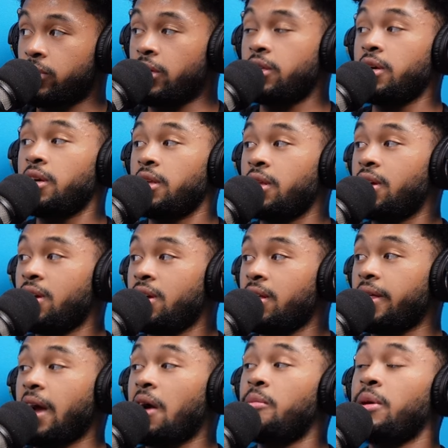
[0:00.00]
They did.
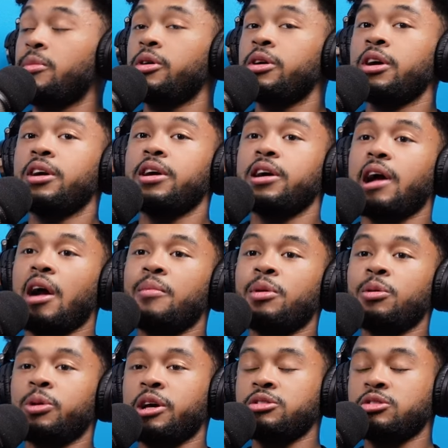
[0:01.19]
Like I remember, I
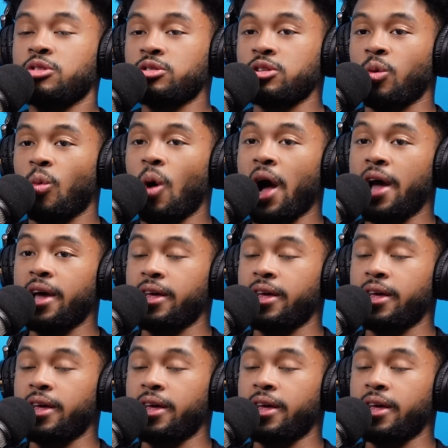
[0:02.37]
remember when I used to go to the Y,